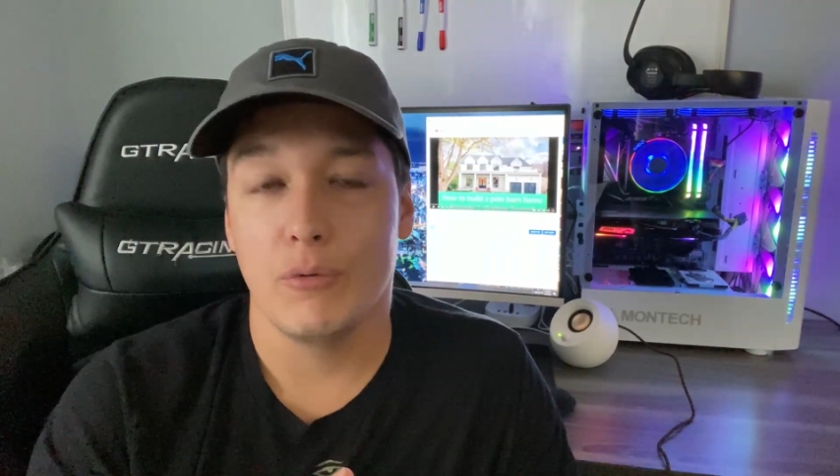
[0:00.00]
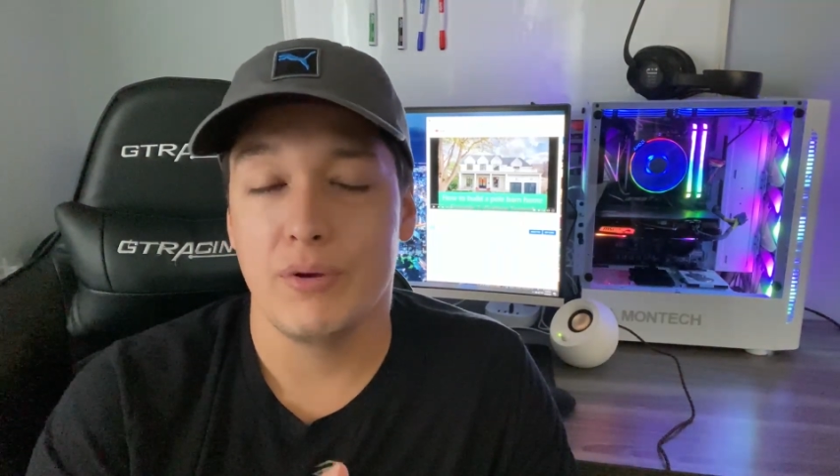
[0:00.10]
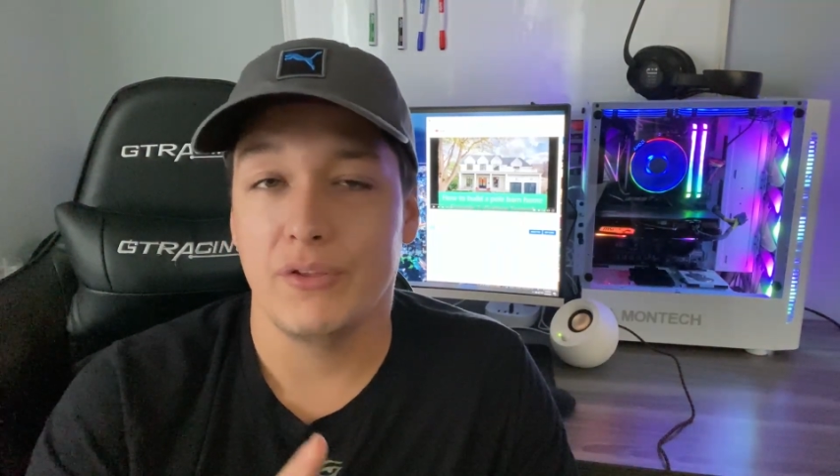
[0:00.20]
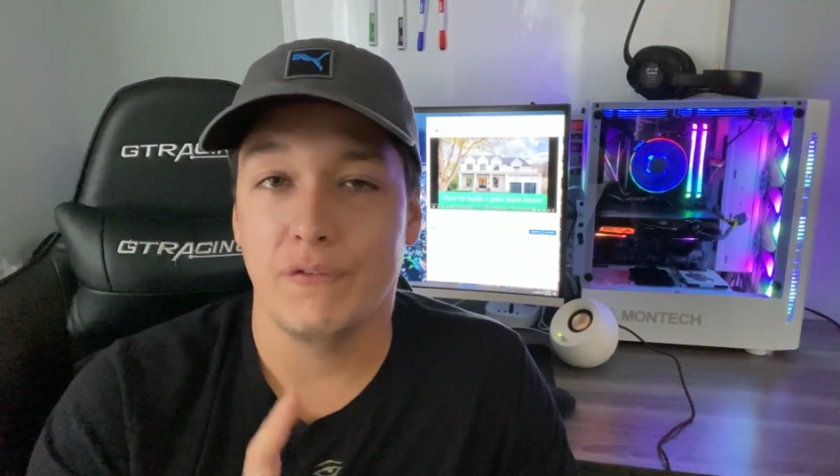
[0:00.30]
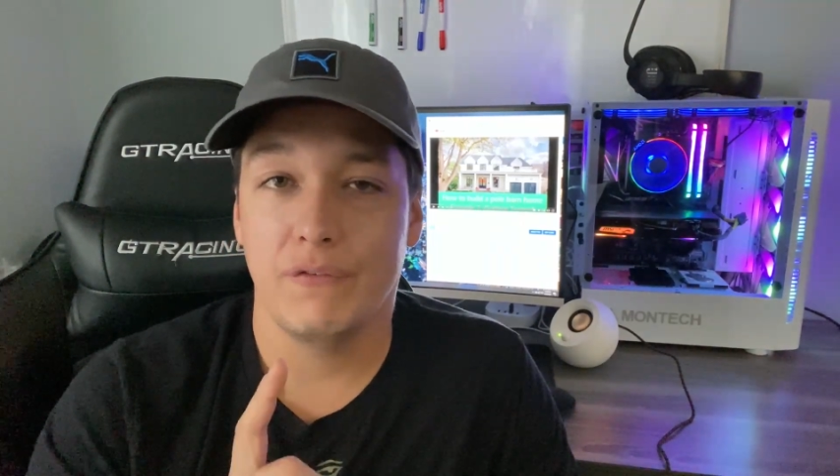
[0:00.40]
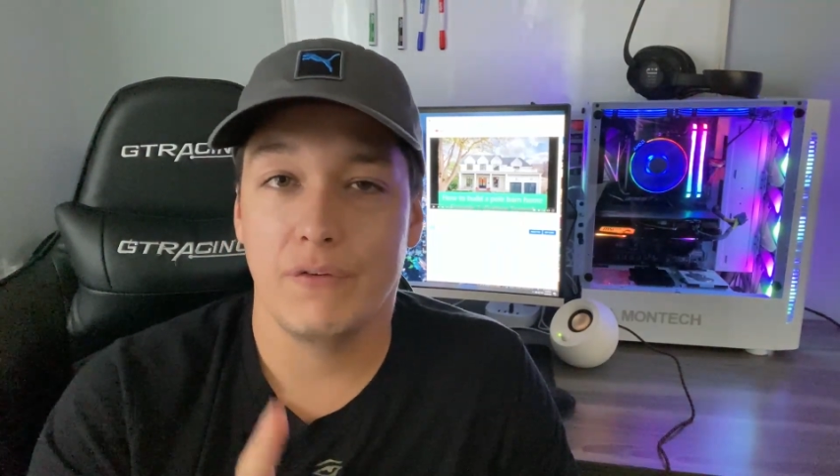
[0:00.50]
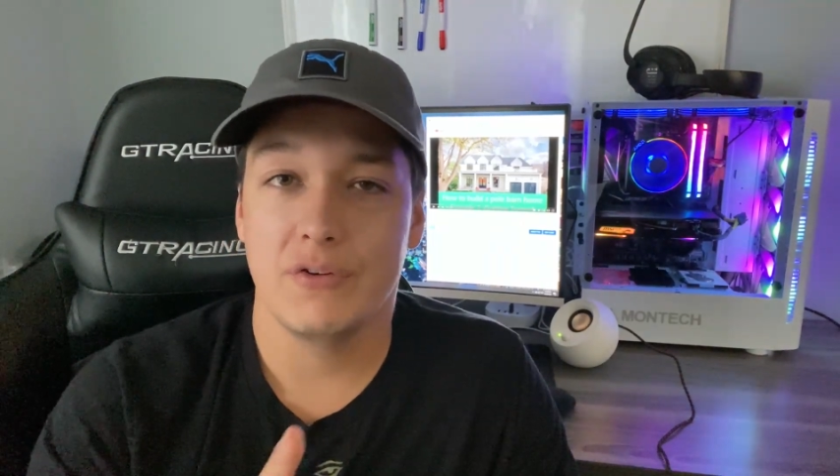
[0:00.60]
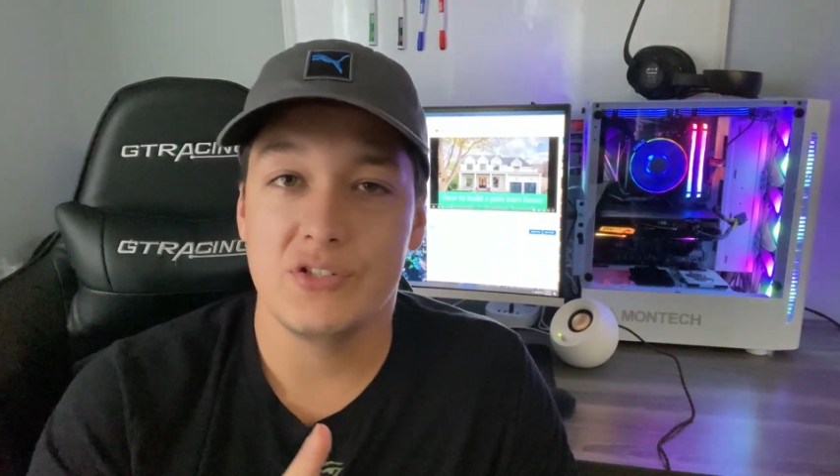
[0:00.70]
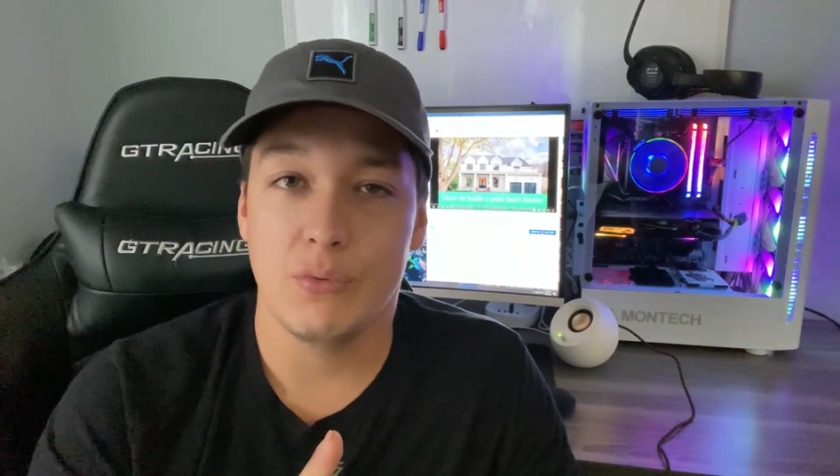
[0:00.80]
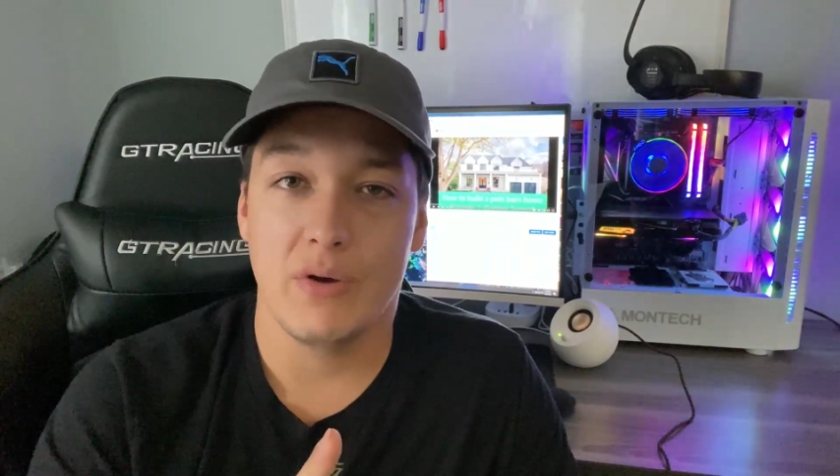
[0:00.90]
but the
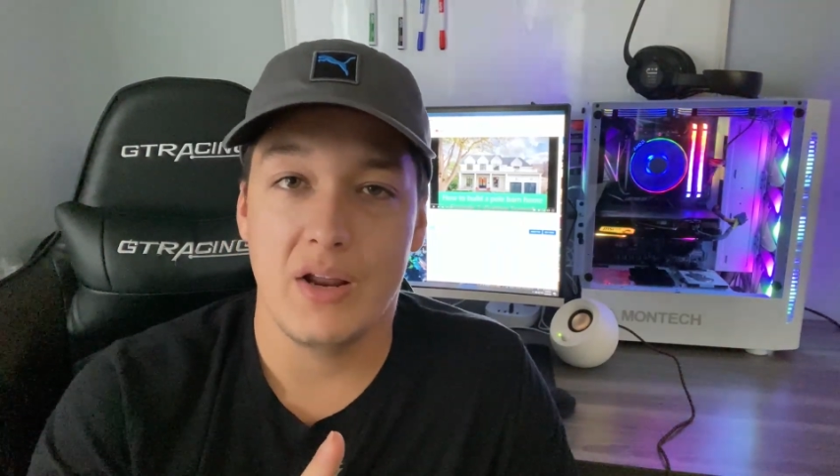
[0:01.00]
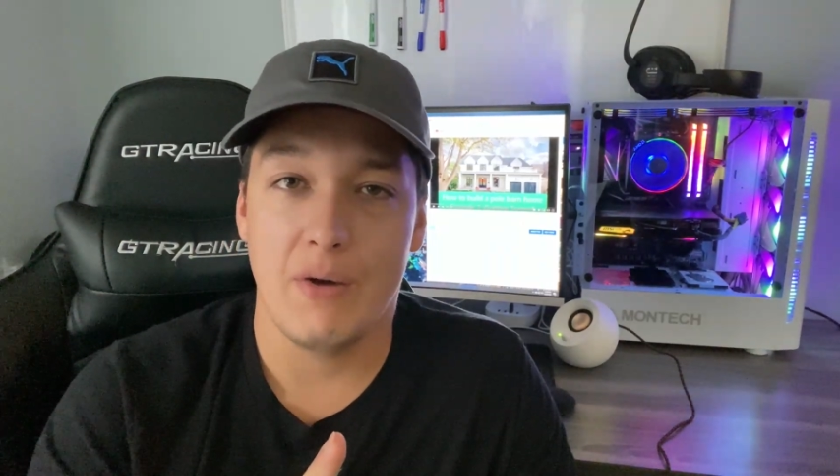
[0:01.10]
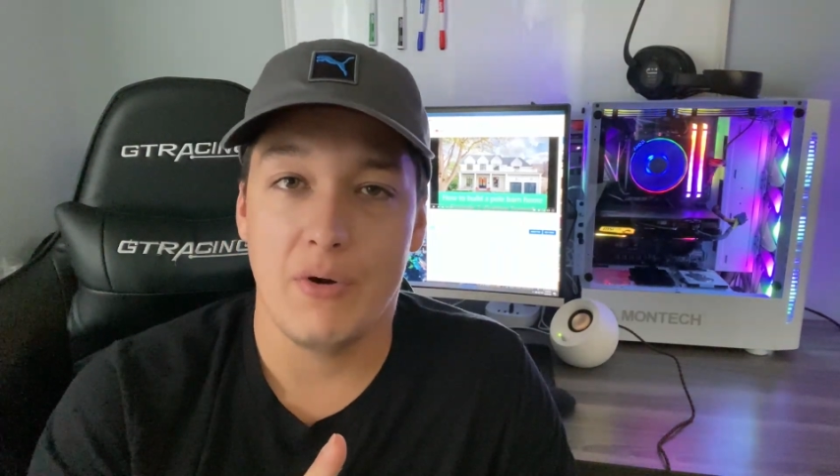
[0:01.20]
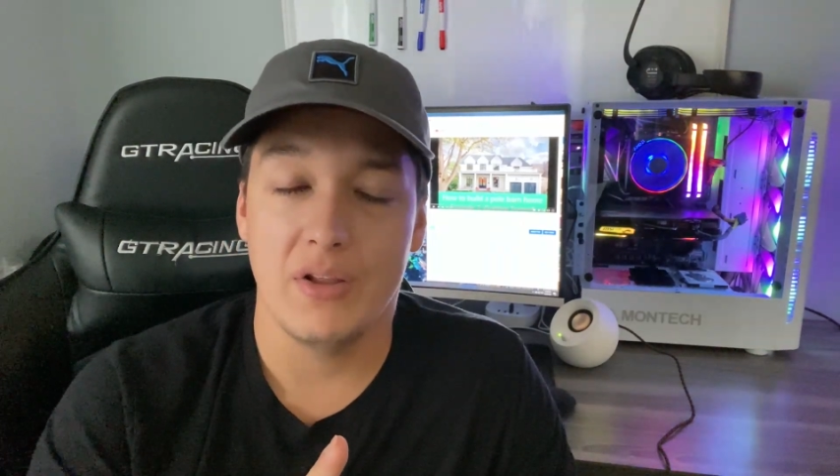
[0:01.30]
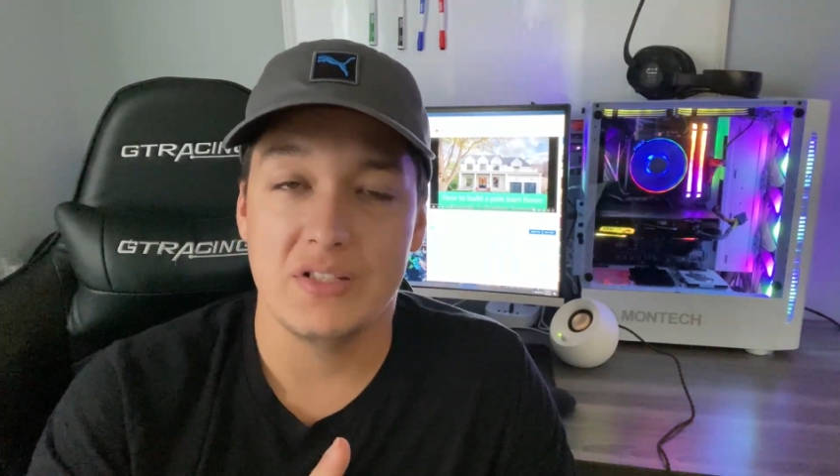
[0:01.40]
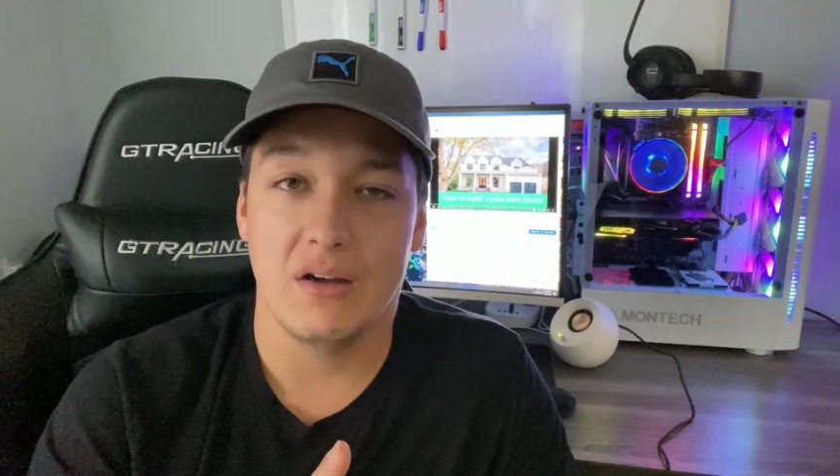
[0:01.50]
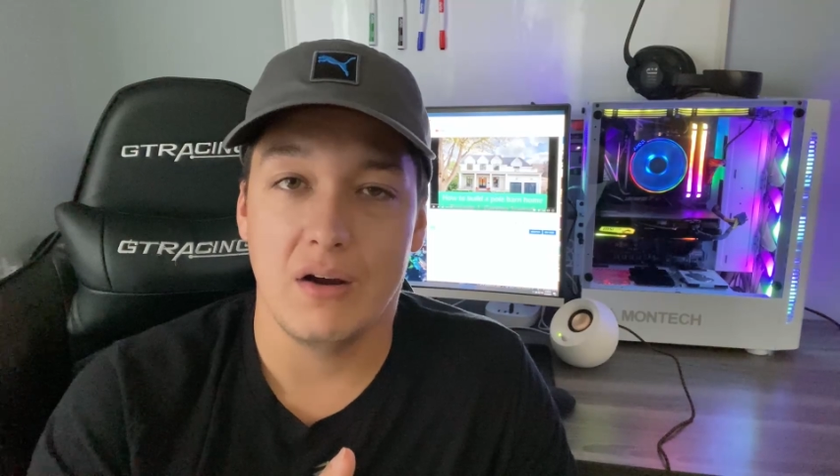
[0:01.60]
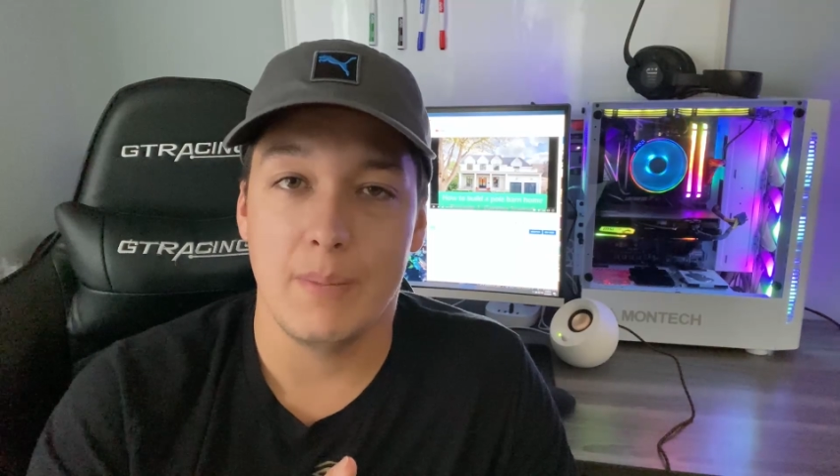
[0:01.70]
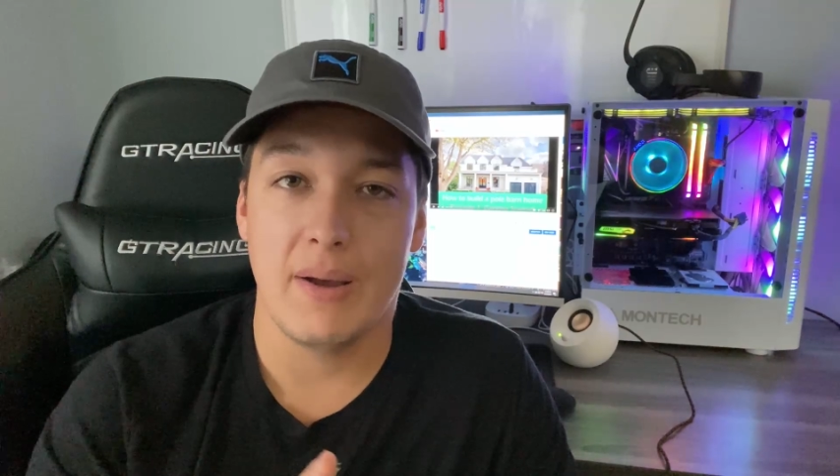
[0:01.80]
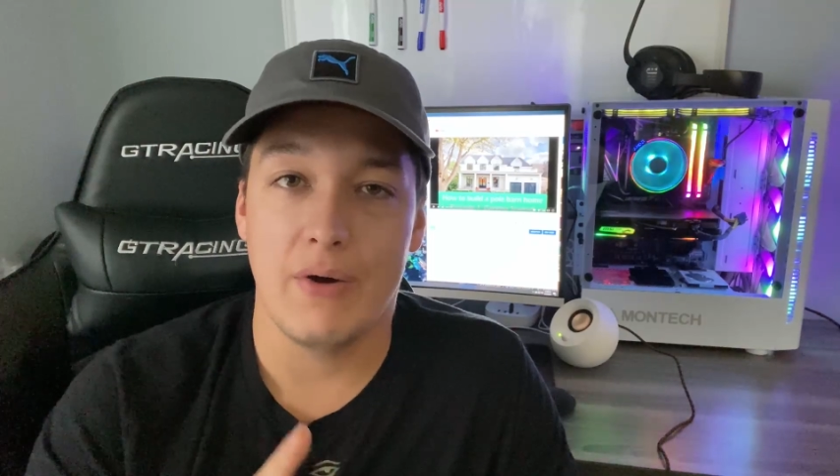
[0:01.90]
first one I want to
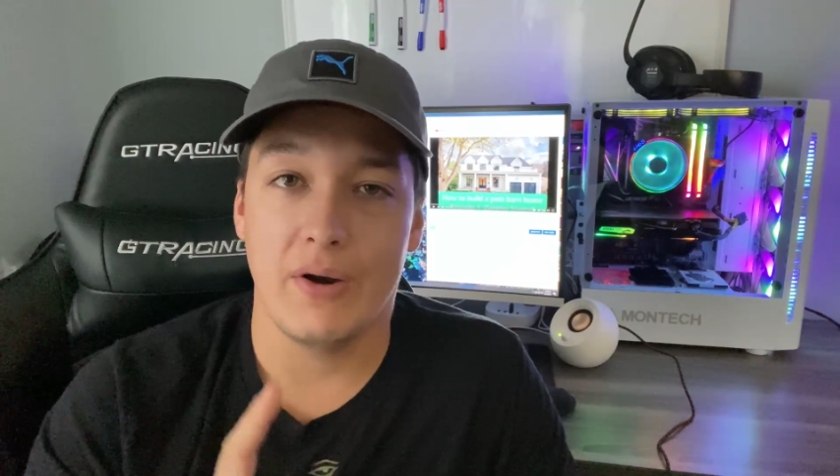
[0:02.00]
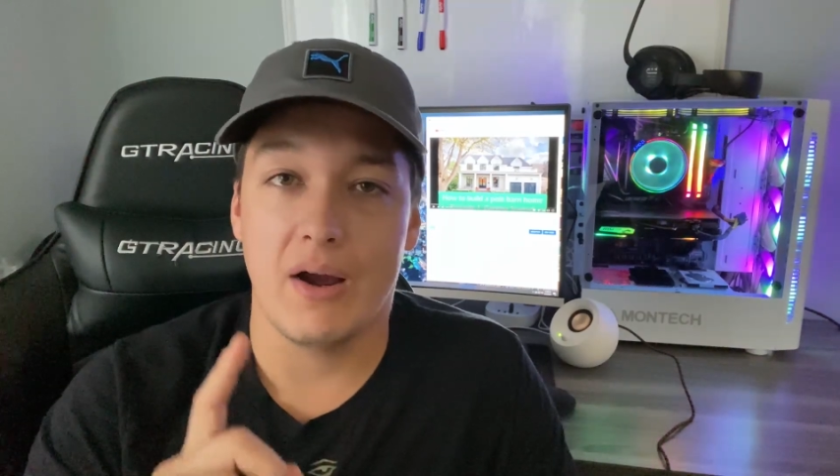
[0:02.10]
talk about